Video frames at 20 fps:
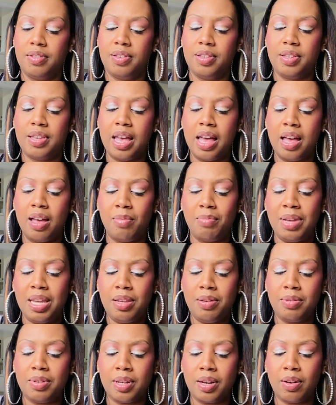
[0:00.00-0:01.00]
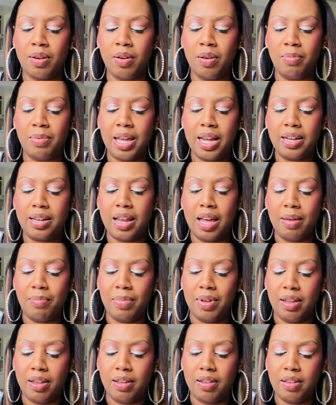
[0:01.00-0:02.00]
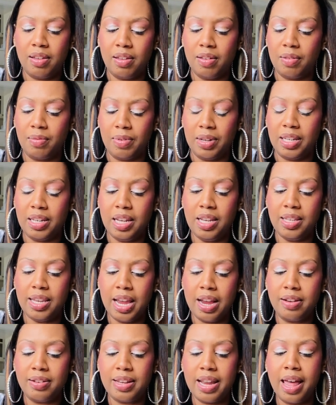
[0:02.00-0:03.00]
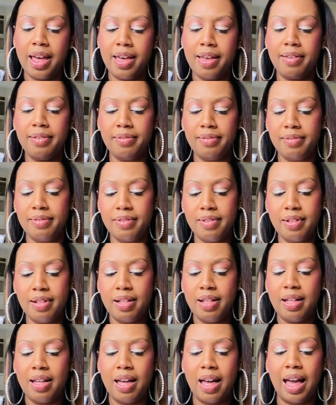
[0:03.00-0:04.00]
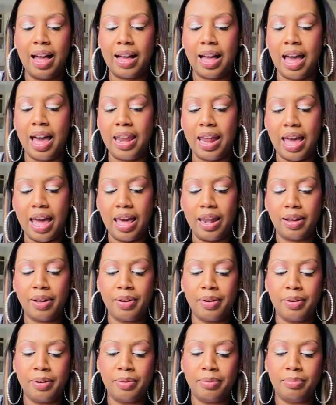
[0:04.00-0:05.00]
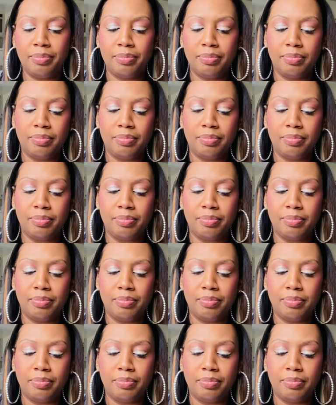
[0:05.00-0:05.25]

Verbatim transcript: so I don't be using a comb like that, but with this hair towel, I gotta have a comb.